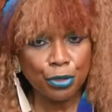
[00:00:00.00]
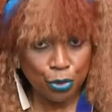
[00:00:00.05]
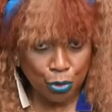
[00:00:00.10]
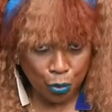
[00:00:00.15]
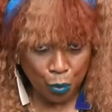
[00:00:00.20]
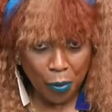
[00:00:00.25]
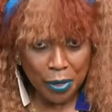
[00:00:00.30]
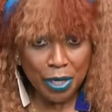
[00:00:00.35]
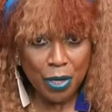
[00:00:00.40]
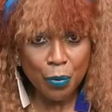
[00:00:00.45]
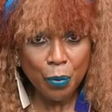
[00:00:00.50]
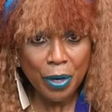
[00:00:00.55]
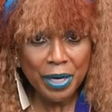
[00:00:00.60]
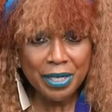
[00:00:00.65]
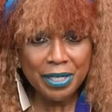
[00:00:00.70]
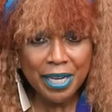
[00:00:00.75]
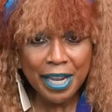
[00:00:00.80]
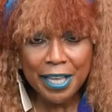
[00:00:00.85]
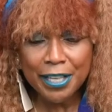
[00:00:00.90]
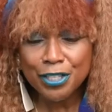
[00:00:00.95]

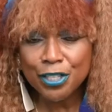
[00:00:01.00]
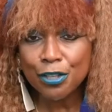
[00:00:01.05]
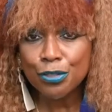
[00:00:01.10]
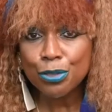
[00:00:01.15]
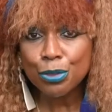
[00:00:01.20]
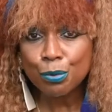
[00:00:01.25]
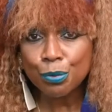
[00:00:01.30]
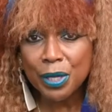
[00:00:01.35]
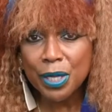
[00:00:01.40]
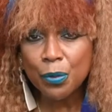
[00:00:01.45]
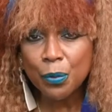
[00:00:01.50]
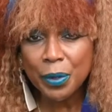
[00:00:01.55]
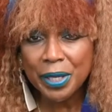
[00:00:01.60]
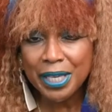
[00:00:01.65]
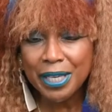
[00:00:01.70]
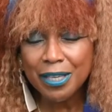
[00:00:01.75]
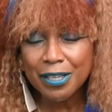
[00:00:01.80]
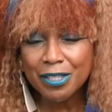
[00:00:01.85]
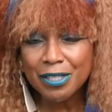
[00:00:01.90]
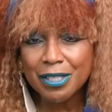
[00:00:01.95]
21 days in 3
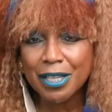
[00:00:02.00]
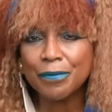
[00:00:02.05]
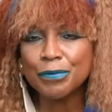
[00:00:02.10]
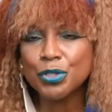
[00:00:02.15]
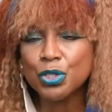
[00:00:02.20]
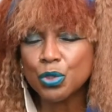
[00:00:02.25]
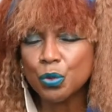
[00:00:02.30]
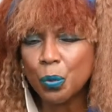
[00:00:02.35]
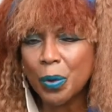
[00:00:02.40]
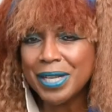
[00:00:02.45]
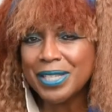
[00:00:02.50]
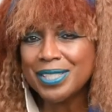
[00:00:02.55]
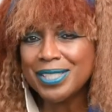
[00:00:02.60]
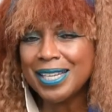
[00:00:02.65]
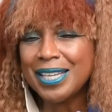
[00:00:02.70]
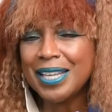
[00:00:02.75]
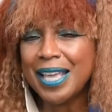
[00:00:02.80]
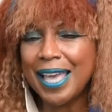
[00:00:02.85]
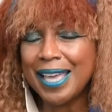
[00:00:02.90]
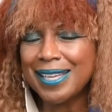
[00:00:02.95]
weeks, and
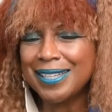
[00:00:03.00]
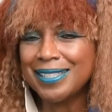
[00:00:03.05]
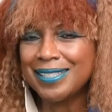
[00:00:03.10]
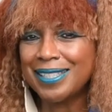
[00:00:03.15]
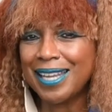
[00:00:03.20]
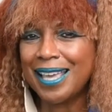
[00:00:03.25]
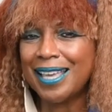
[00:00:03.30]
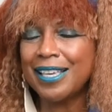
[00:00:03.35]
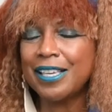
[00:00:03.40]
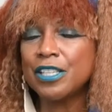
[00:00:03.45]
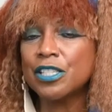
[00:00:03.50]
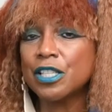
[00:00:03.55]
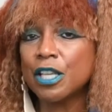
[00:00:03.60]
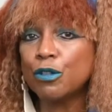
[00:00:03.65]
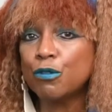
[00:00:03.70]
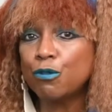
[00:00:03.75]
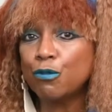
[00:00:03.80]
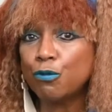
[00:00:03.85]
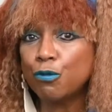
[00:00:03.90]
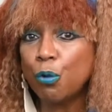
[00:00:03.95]
28 days
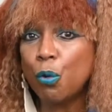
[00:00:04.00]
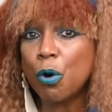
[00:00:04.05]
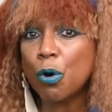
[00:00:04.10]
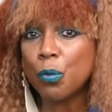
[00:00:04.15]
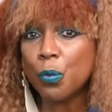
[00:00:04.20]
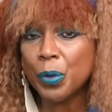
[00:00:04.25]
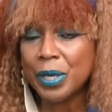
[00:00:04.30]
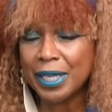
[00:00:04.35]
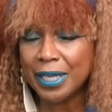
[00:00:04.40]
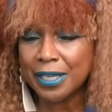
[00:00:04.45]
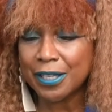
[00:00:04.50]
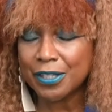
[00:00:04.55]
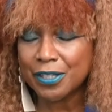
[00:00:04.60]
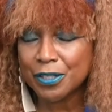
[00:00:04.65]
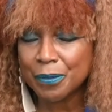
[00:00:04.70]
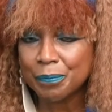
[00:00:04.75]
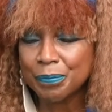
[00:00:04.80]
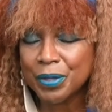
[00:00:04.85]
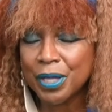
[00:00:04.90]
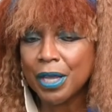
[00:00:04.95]
in 4
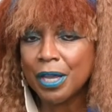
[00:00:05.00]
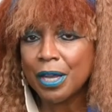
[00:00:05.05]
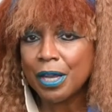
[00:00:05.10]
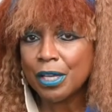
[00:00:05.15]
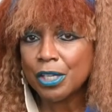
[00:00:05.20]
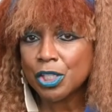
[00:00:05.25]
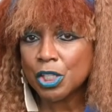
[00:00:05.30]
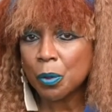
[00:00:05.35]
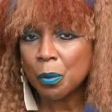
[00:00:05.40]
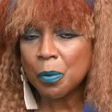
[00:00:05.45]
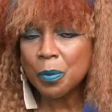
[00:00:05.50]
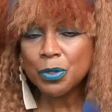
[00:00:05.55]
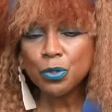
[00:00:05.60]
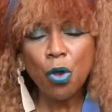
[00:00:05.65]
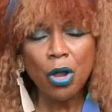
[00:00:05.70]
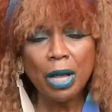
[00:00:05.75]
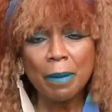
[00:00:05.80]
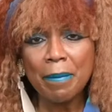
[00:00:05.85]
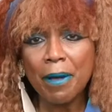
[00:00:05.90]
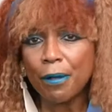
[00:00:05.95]
weeks. So when we
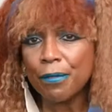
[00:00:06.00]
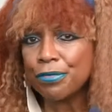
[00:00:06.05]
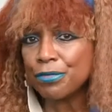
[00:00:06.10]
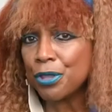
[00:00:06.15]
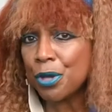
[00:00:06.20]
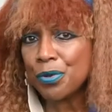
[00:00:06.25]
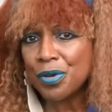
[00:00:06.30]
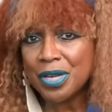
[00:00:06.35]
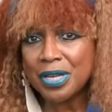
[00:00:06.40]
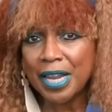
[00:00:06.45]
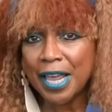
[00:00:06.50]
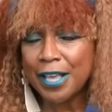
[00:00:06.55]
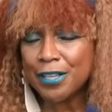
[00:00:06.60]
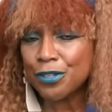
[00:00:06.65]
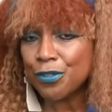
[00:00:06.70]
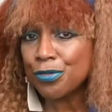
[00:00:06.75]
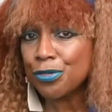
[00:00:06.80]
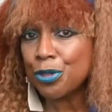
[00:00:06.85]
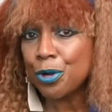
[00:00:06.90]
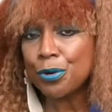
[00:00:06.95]
talk about 30 days
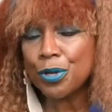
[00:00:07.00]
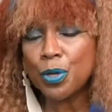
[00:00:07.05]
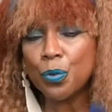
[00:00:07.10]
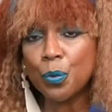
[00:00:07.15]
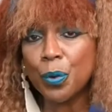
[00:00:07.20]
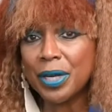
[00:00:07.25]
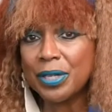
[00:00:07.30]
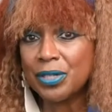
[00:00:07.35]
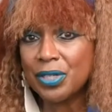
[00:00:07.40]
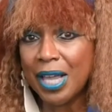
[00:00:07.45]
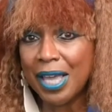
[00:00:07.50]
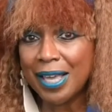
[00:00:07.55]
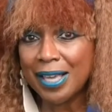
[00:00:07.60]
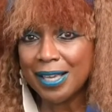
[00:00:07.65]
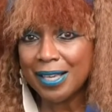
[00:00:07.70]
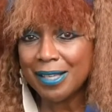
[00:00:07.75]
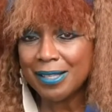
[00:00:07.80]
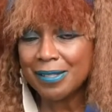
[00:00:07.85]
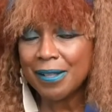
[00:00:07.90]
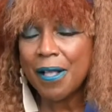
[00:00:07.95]
and 31
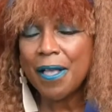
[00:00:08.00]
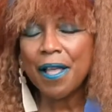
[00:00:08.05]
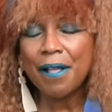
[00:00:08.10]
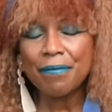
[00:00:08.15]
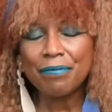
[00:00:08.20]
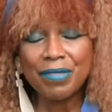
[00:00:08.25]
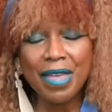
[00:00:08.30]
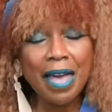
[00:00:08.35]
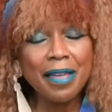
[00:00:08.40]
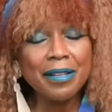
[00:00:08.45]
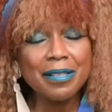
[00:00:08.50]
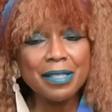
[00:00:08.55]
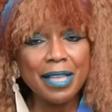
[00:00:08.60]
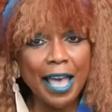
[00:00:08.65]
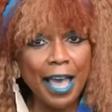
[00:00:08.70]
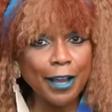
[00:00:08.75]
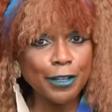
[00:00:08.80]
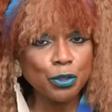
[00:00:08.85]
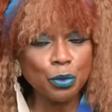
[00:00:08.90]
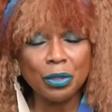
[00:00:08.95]
days, that is
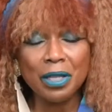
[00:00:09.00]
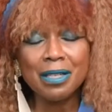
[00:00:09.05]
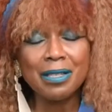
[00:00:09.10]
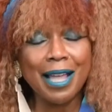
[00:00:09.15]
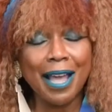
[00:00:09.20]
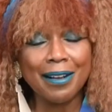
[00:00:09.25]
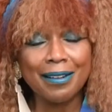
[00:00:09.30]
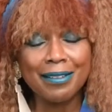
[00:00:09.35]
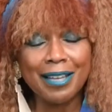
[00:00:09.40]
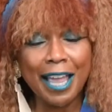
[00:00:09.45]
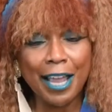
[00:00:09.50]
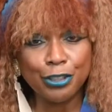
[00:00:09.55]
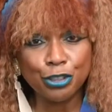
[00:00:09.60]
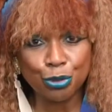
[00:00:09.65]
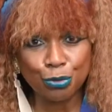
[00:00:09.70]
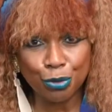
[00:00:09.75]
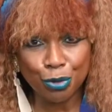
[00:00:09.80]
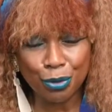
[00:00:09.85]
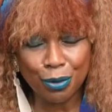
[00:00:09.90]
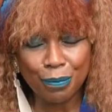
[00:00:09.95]
actually not
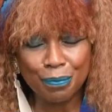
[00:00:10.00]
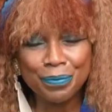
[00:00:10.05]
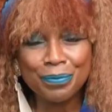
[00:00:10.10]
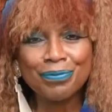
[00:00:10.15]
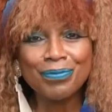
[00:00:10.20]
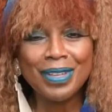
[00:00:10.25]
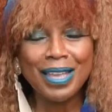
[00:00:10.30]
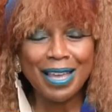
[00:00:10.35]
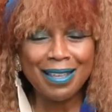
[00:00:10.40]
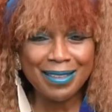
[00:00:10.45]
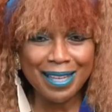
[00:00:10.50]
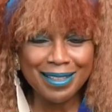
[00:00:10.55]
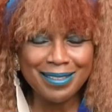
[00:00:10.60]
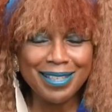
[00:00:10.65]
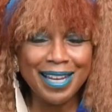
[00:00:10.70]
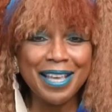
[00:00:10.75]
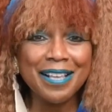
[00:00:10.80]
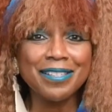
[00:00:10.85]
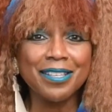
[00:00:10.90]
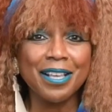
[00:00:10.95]
natural. And that
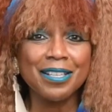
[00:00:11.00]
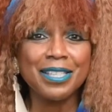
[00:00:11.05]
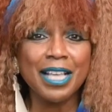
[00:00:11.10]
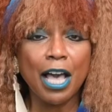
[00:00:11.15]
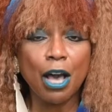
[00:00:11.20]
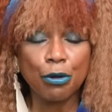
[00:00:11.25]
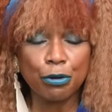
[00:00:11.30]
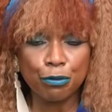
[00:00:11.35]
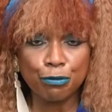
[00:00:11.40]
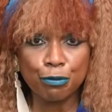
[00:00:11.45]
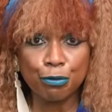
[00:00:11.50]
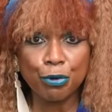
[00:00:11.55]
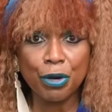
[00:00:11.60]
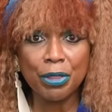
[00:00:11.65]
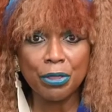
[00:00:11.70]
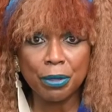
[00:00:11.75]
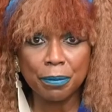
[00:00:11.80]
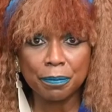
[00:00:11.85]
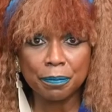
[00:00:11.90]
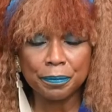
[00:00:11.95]
takes us out of
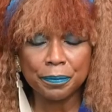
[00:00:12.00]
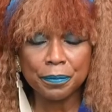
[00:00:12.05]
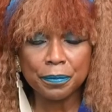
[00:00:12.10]
rhythm.